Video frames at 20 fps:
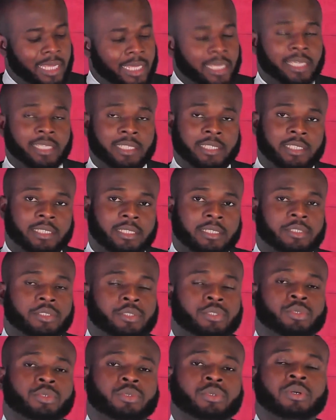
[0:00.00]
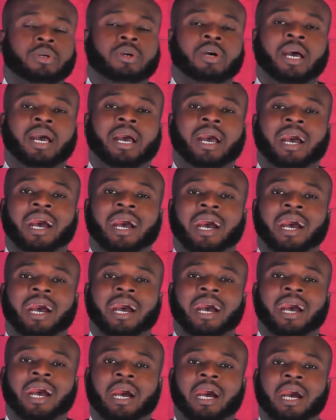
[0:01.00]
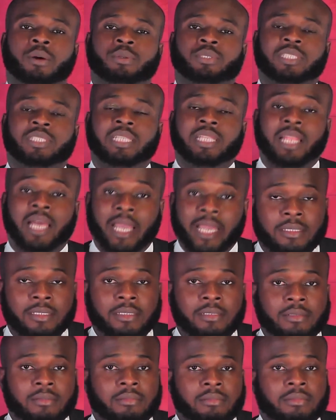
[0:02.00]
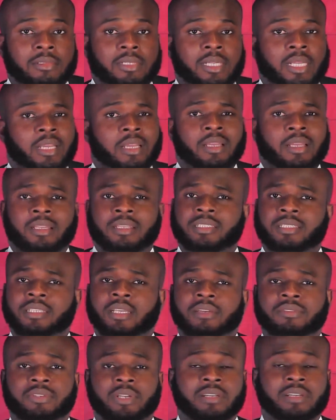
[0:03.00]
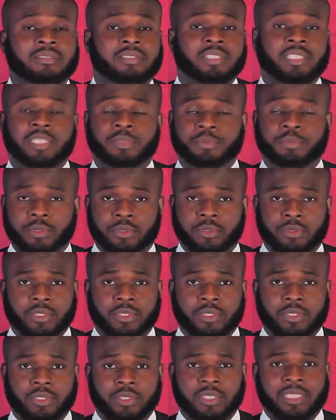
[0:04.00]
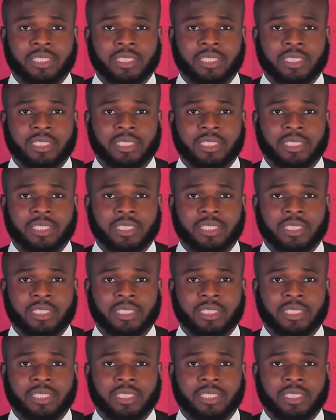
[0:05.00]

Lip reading: is to outline several disputes that may